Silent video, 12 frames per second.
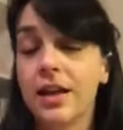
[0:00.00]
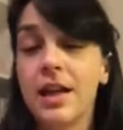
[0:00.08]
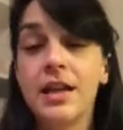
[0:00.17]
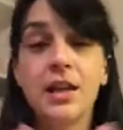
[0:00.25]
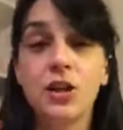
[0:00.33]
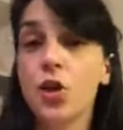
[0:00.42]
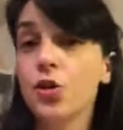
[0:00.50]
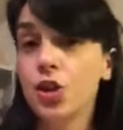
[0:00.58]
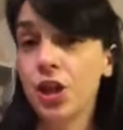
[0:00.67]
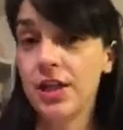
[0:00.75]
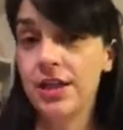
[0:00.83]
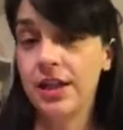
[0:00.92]
And it's not
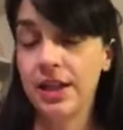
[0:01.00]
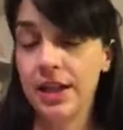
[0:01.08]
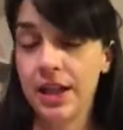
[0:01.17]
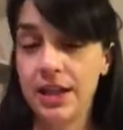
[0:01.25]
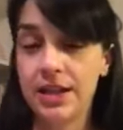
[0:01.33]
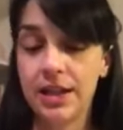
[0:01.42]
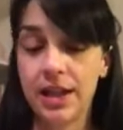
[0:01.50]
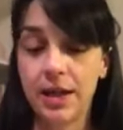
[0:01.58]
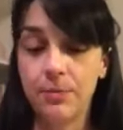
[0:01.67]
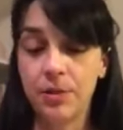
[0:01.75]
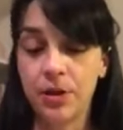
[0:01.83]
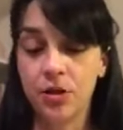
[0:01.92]
cheating at the end of the
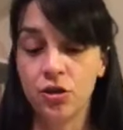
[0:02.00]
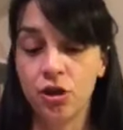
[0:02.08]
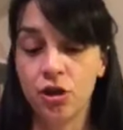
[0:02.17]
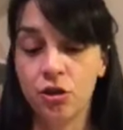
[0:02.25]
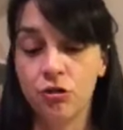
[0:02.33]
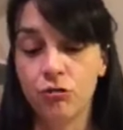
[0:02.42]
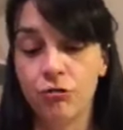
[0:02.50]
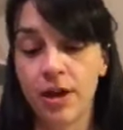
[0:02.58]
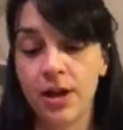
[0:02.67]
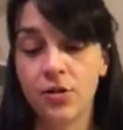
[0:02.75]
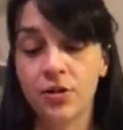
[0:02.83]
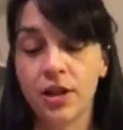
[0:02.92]
day, because you can
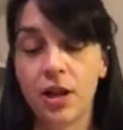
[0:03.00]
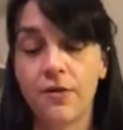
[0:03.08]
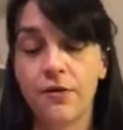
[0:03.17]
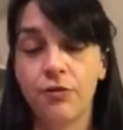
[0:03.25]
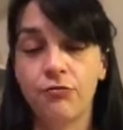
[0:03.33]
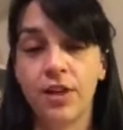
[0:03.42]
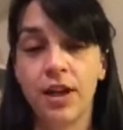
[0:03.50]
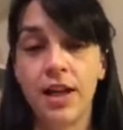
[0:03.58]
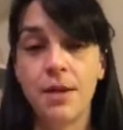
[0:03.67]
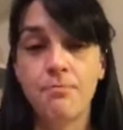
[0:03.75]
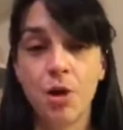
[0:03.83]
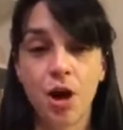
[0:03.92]
create yourself a
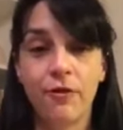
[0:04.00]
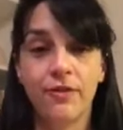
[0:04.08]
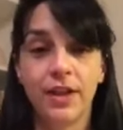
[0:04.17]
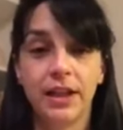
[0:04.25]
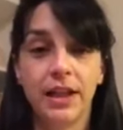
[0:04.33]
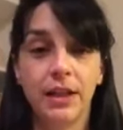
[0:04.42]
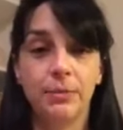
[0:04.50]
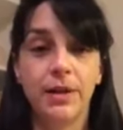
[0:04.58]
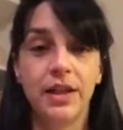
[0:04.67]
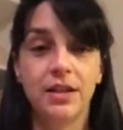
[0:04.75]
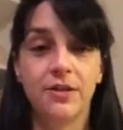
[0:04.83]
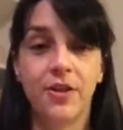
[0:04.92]
really perfect little
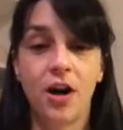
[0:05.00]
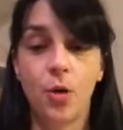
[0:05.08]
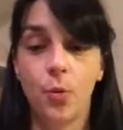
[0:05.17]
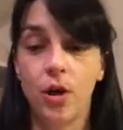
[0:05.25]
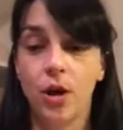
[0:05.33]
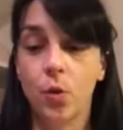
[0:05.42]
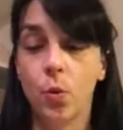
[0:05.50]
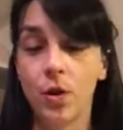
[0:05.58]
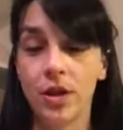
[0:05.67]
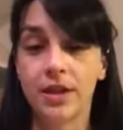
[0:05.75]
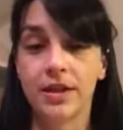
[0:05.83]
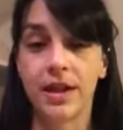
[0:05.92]
piece of artwork with a